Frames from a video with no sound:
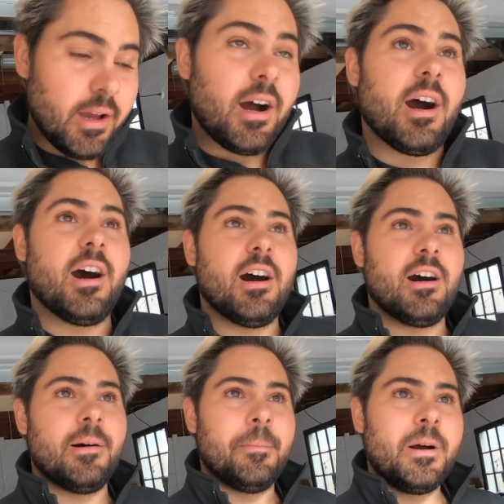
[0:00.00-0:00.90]

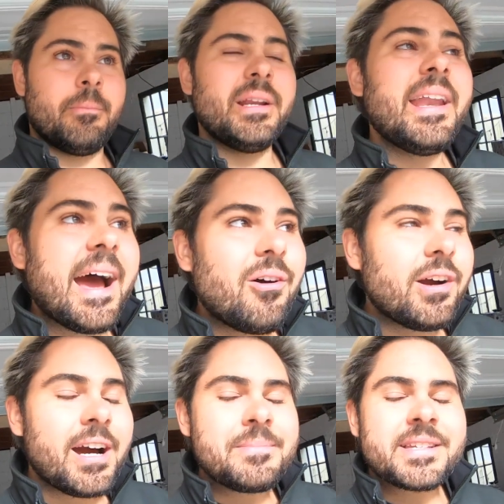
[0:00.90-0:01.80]
But now
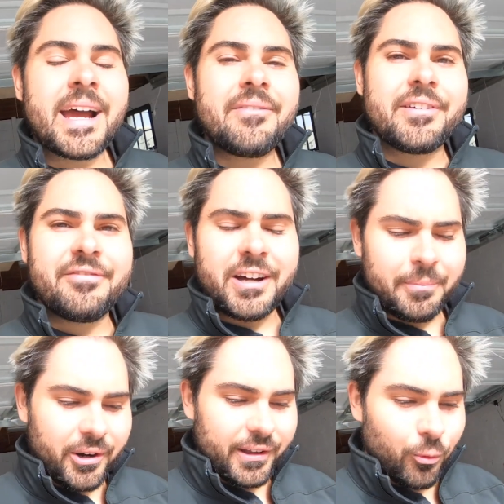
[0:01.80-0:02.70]
comes kind of the fun
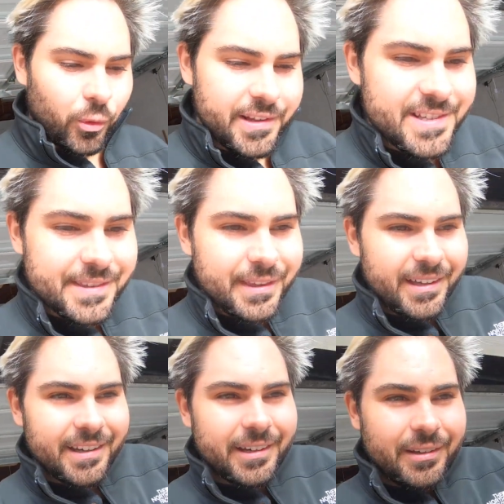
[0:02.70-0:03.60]
part. Like, what is
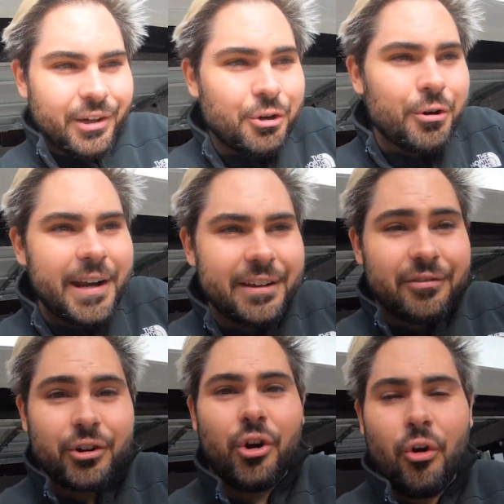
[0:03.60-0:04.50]
the
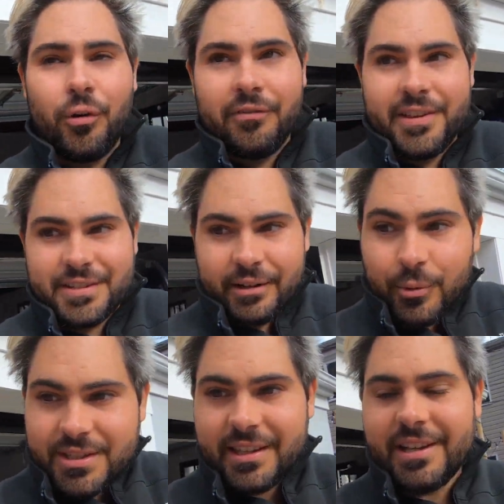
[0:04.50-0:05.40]
creative goal of this? Like,
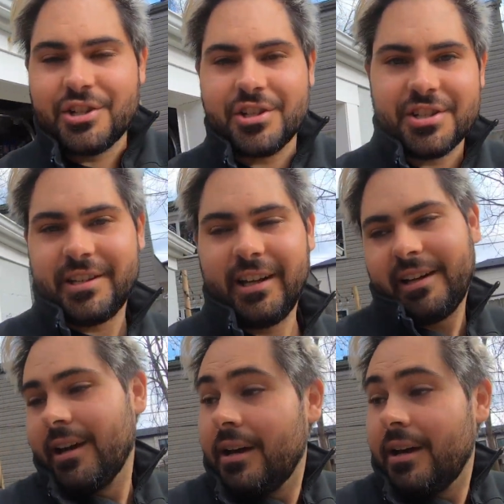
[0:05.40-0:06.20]
once the engine's in, like,